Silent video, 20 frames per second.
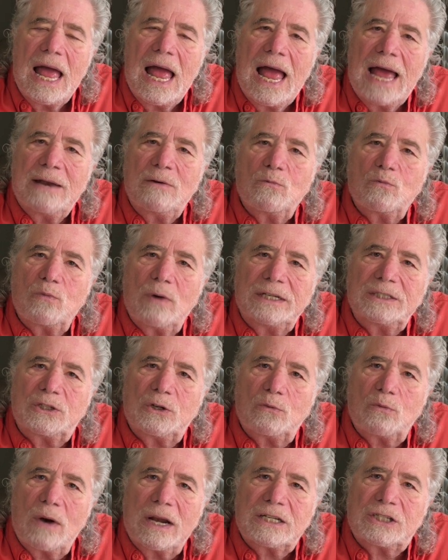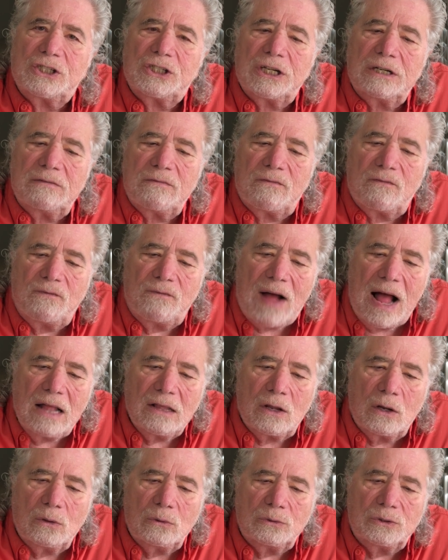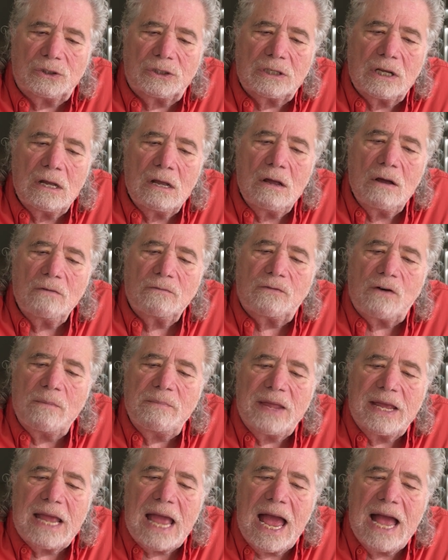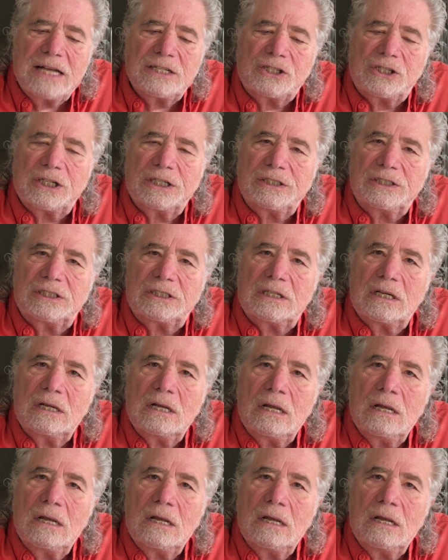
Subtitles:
and resurrection follows from the ashes